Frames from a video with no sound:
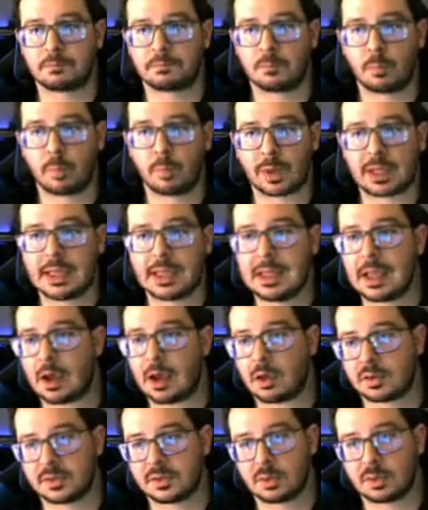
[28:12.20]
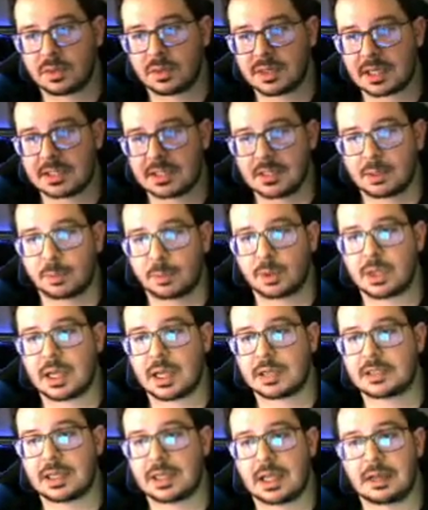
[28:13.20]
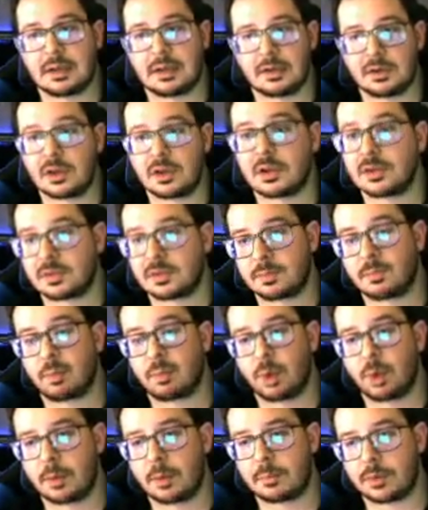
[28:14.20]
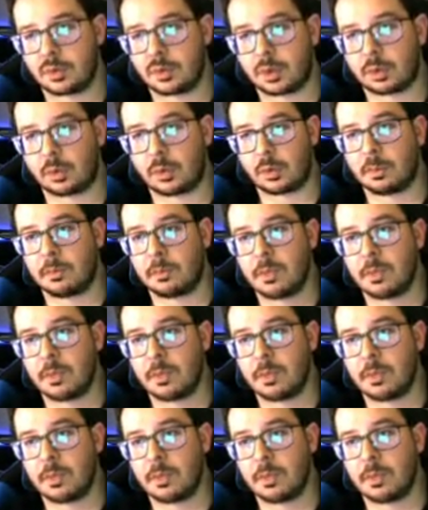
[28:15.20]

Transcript: But he also decides to protect and does put up the Trick Room.